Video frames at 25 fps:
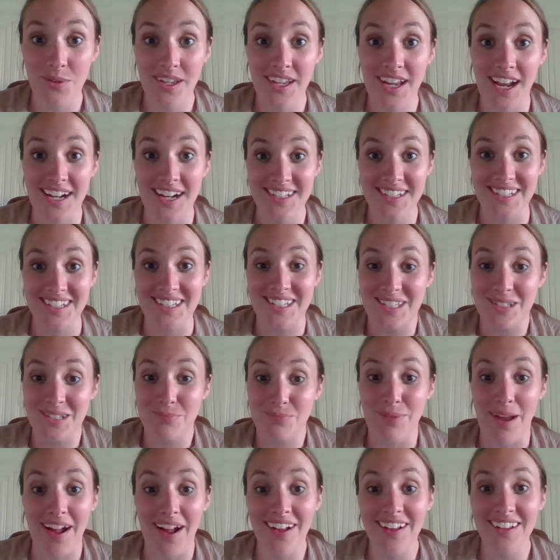We cast a
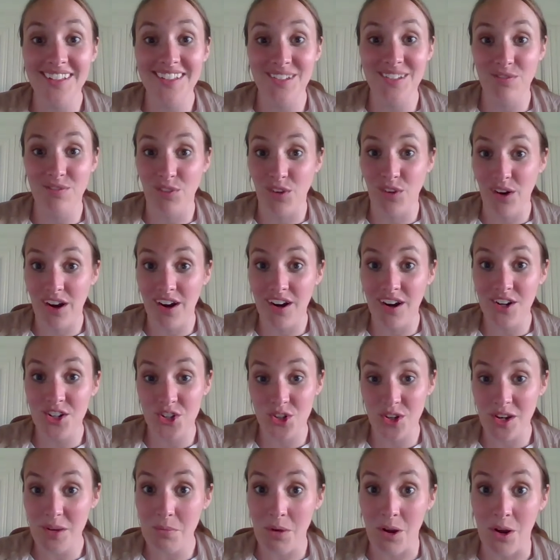spell for our
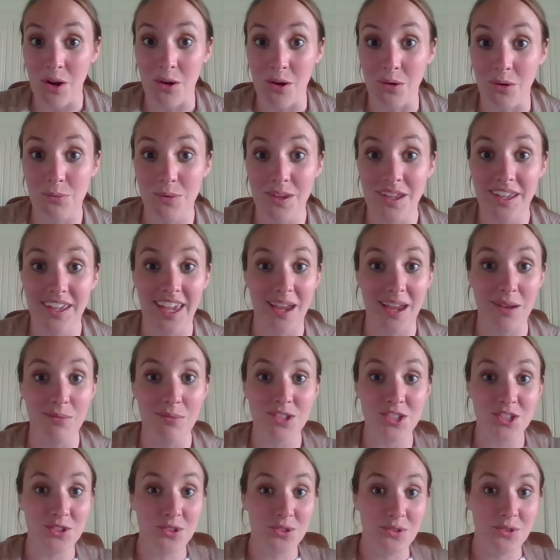dream home. We came
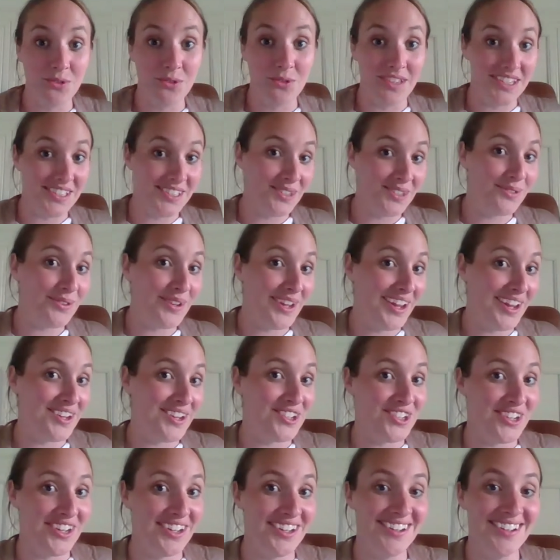to this
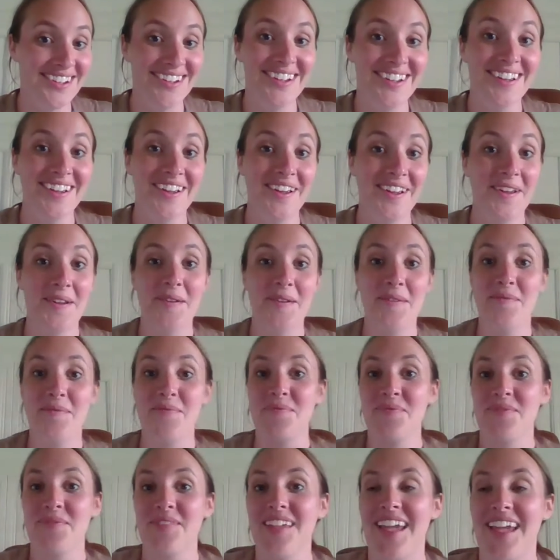location
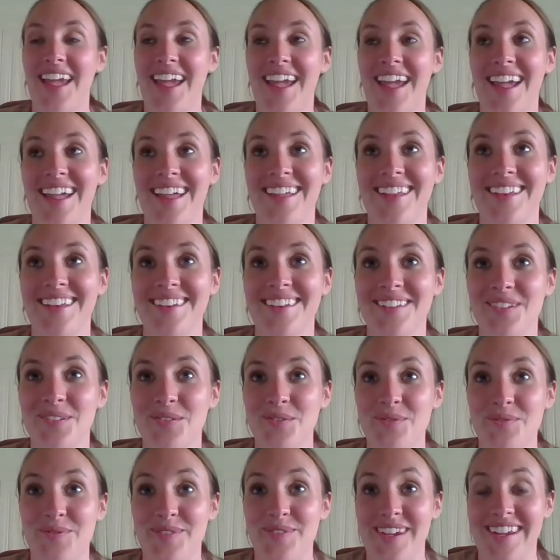and
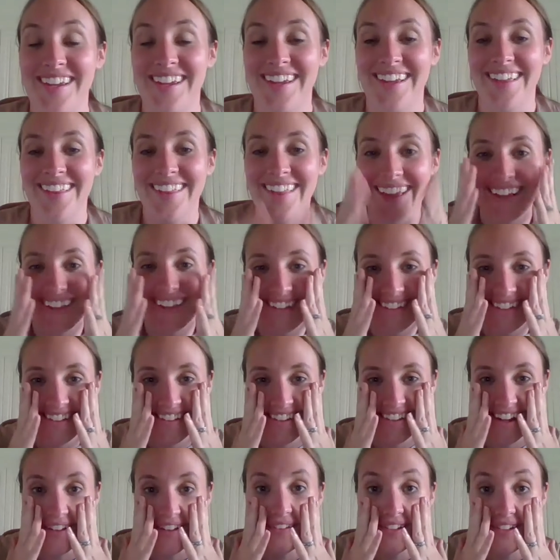we, like, it
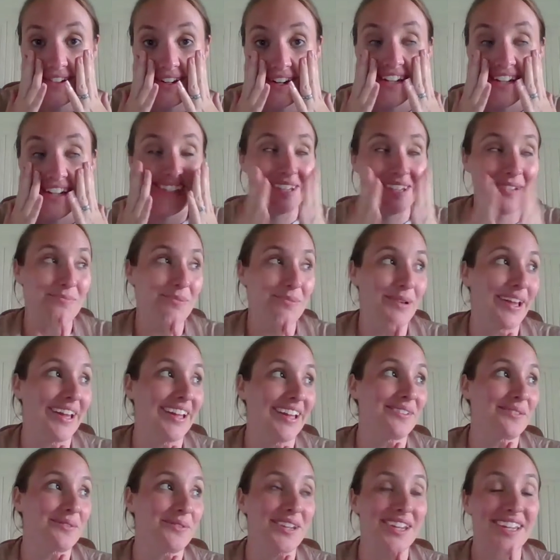sounds crazy,
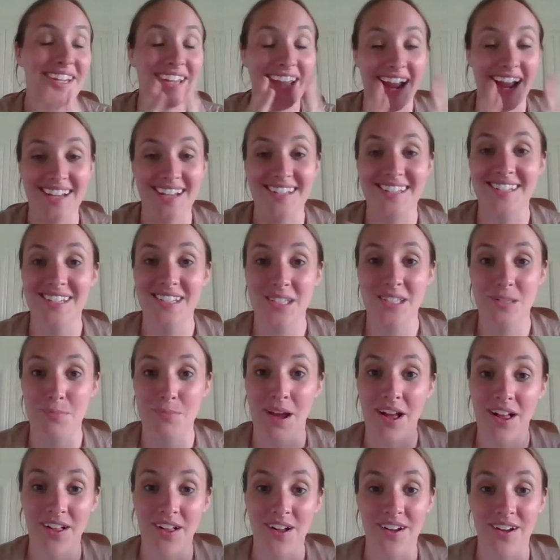but we cast a
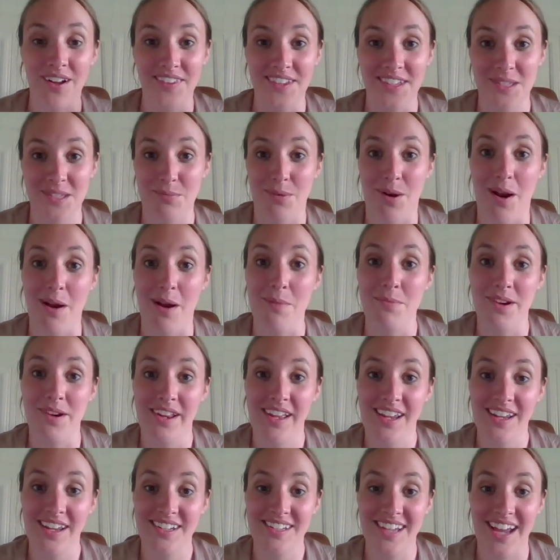spell on this
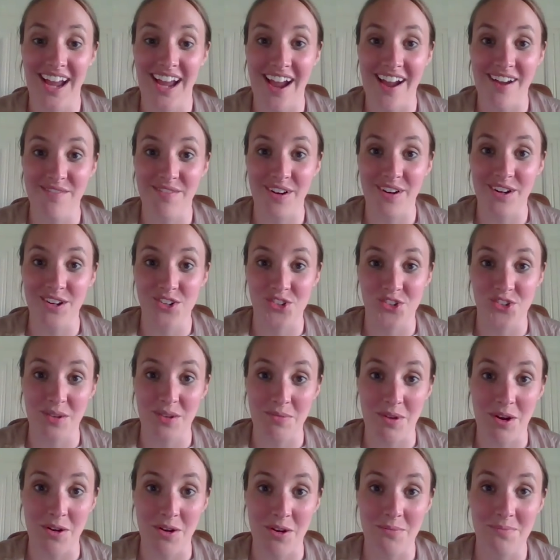property to have our
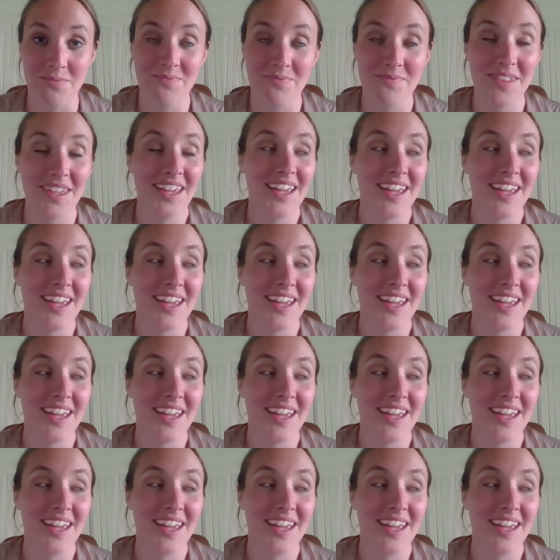dream home.